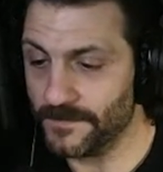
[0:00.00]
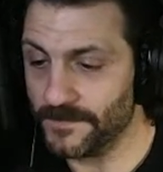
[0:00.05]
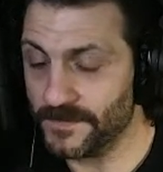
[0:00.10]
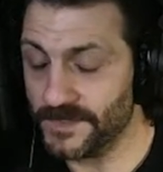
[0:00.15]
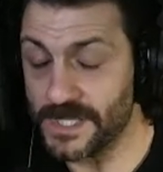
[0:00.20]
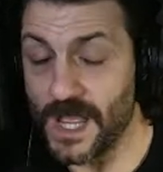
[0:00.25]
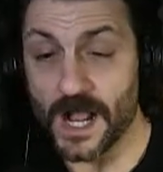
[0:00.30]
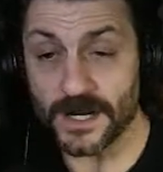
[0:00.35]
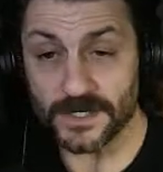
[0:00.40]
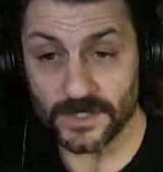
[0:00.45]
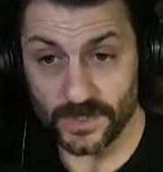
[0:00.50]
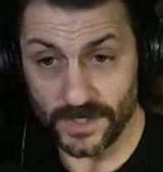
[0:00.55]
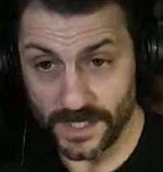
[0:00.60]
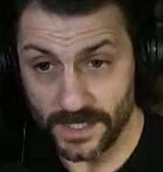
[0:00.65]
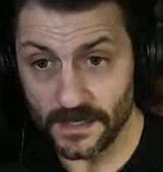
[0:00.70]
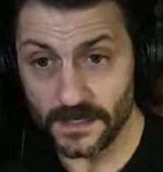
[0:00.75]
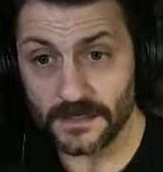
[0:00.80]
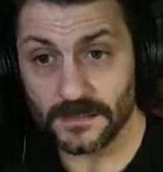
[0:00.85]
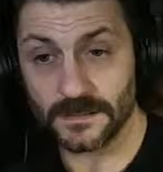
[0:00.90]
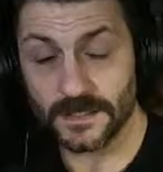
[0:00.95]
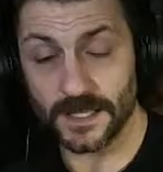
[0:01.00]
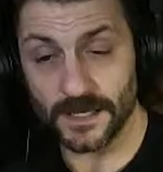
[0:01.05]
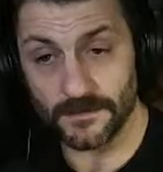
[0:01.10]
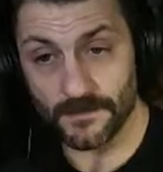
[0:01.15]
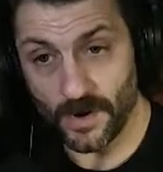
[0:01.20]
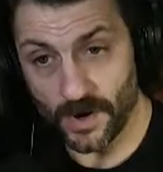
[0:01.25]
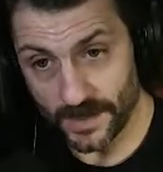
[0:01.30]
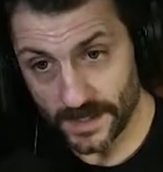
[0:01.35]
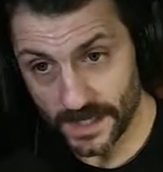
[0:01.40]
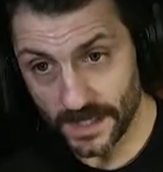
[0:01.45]
Dr. Hill and
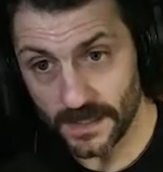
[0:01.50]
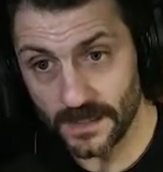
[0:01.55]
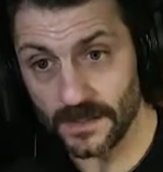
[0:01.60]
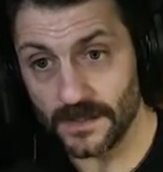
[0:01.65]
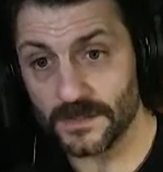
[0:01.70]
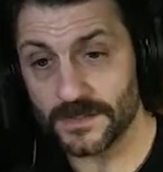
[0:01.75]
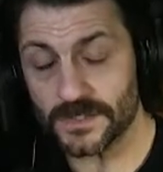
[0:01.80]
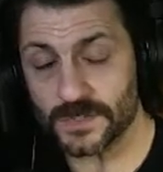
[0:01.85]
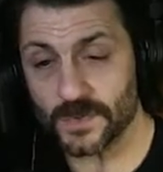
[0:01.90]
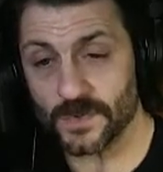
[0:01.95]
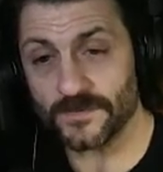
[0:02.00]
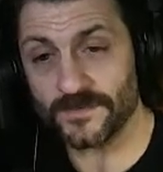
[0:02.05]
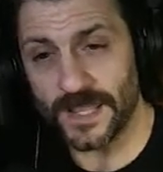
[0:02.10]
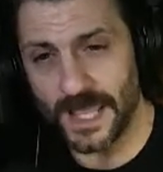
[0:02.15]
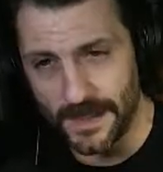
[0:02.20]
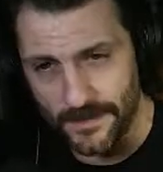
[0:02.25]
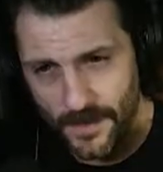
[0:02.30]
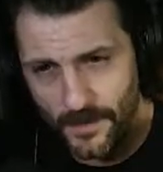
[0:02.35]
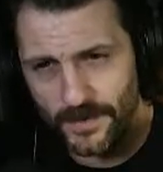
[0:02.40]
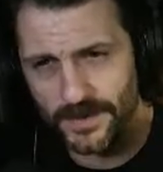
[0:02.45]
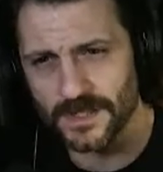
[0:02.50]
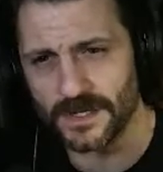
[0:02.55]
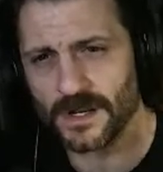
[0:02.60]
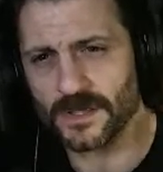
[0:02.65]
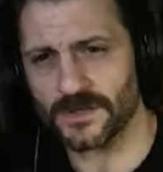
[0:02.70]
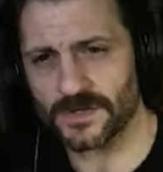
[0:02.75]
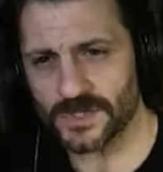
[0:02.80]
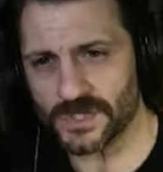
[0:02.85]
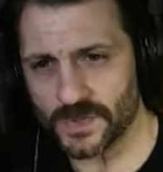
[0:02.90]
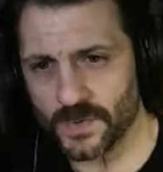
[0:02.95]
Mark Hill, and sort of came up with
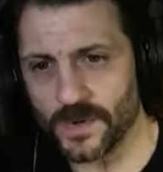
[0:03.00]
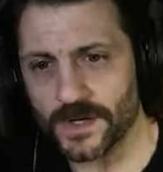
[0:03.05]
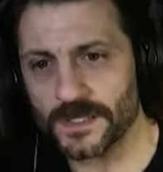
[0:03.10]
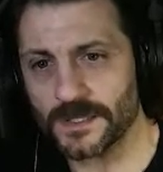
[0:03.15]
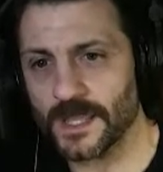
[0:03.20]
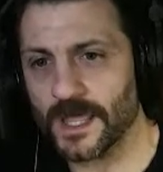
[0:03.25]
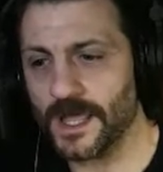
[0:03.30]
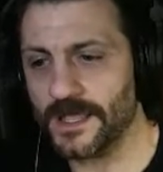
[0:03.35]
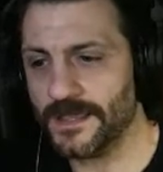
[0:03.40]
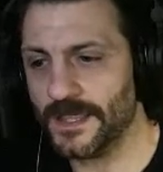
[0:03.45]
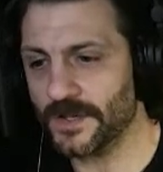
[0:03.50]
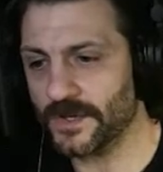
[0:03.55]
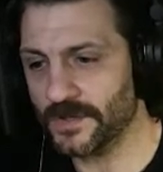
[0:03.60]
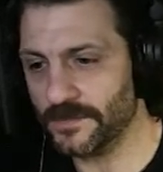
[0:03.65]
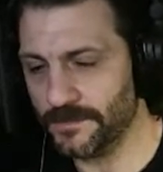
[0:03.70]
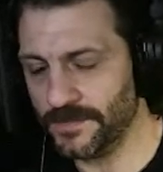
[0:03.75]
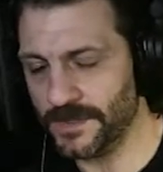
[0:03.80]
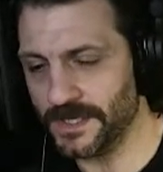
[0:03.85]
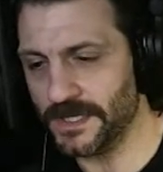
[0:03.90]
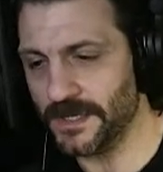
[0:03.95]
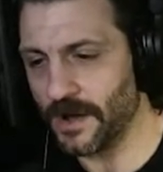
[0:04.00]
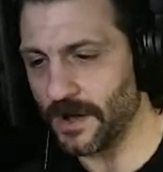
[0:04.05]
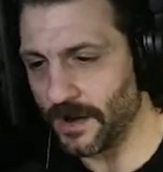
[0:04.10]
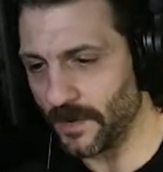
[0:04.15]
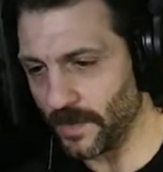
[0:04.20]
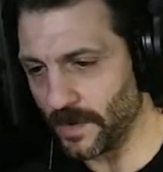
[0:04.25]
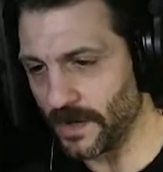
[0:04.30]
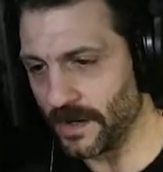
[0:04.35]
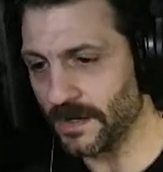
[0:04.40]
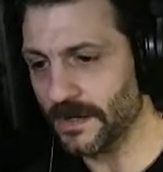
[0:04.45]
another storyline that could be
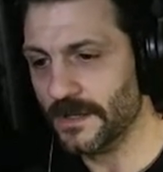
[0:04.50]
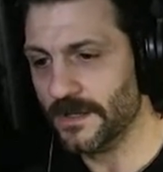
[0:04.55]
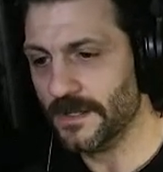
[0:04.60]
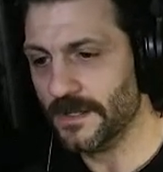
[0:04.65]
our